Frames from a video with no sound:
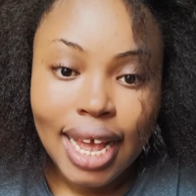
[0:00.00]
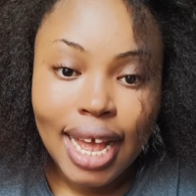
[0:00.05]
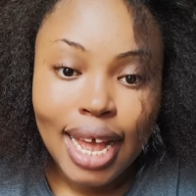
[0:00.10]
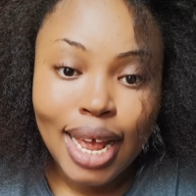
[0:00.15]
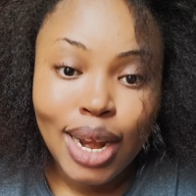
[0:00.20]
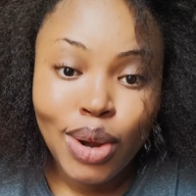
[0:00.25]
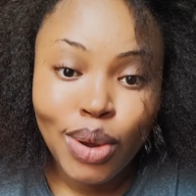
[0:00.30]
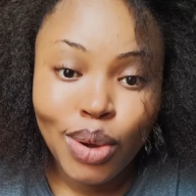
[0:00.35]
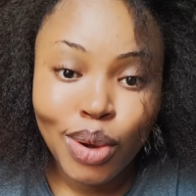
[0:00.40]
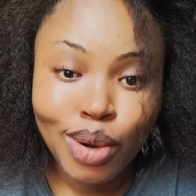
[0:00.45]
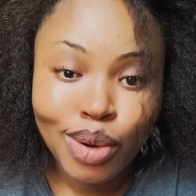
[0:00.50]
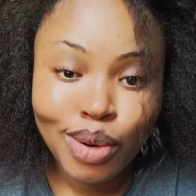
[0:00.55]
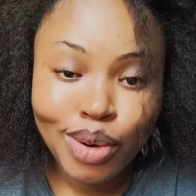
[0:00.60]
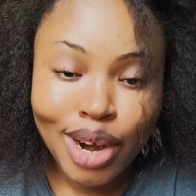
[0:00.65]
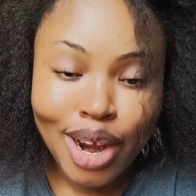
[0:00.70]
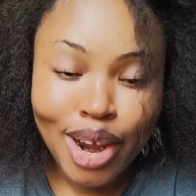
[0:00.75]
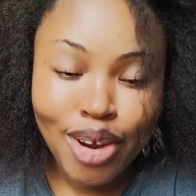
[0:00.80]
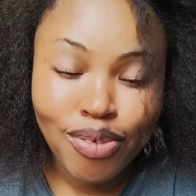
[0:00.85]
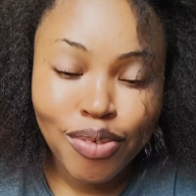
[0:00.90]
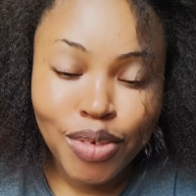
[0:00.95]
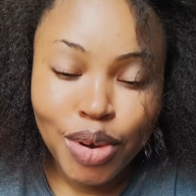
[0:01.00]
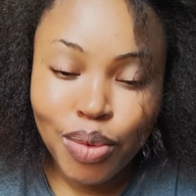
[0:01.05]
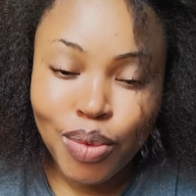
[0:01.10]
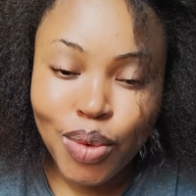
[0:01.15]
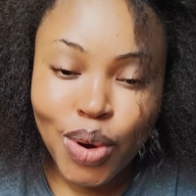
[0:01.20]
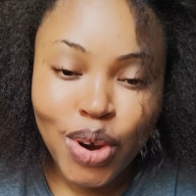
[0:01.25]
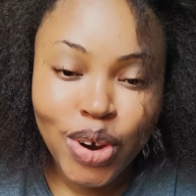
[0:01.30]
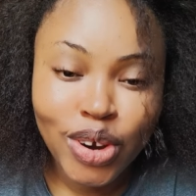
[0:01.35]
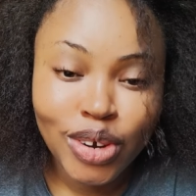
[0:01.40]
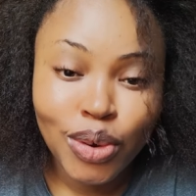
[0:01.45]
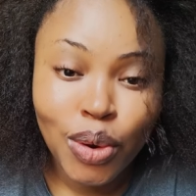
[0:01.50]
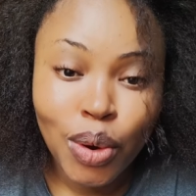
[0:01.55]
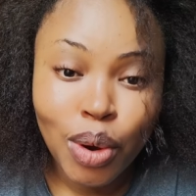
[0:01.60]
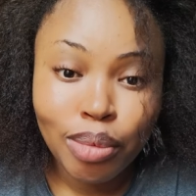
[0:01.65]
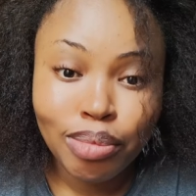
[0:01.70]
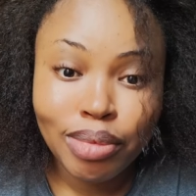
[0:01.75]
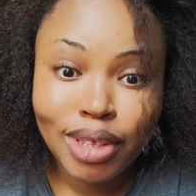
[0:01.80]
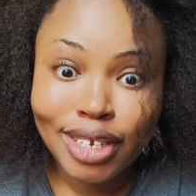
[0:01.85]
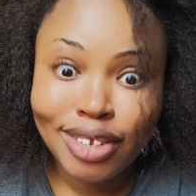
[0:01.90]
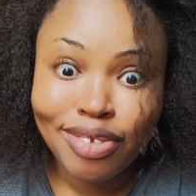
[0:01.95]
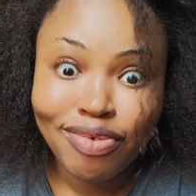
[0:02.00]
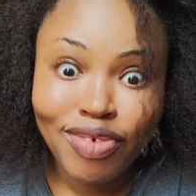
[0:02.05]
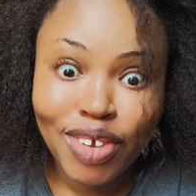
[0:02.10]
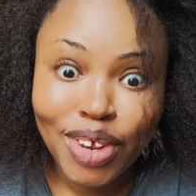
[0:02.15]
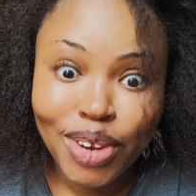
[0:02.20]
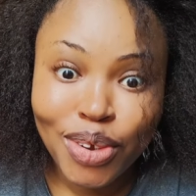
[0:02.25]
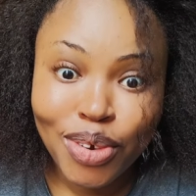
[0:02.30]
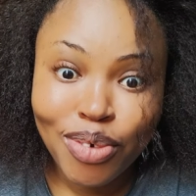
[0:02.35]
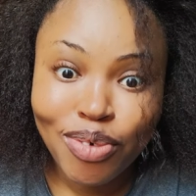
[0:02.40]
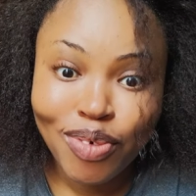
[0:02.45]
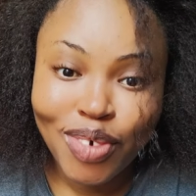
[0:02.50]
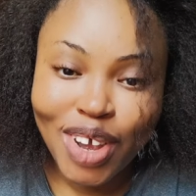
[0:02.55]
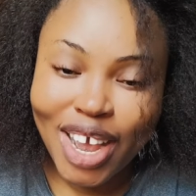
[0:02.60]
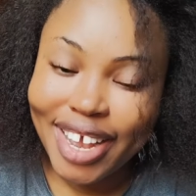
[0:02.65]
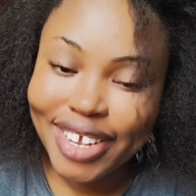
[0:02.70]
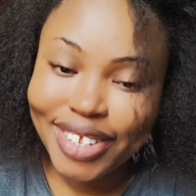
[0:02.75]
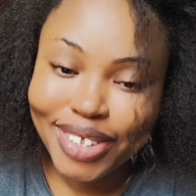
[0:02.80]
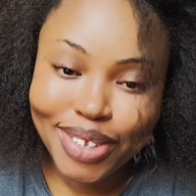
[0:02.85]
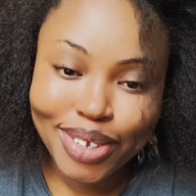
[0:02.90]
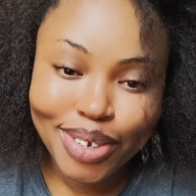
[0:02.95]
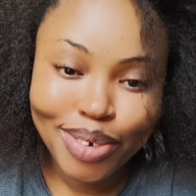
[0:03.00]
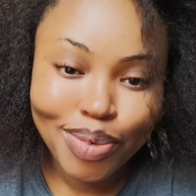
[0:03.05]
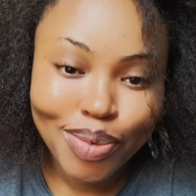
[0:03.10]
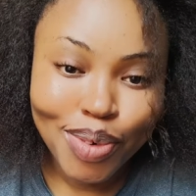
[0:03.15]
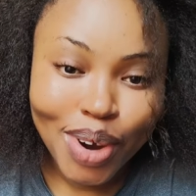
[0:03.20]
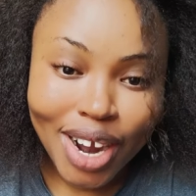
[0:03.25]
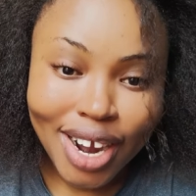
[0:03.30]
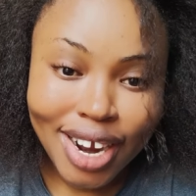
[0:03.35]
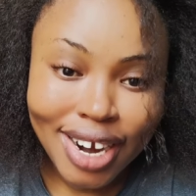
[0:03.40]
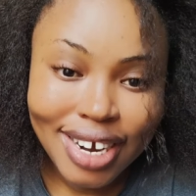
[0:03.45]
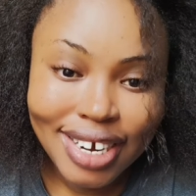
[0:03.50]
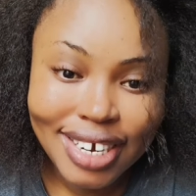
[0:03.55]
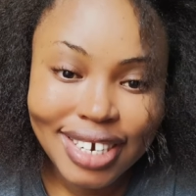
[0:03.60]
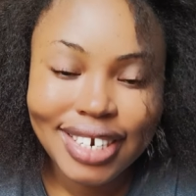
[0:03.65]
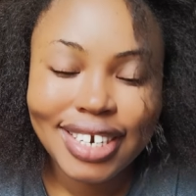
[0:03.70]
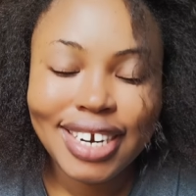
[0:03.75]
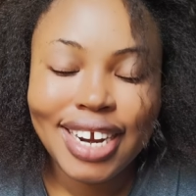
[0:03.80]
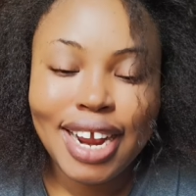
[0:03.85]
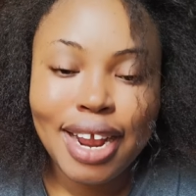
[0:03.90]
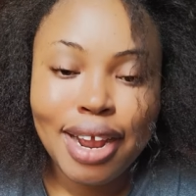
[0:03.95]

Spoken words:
Hello everyone, hope this video finds you well.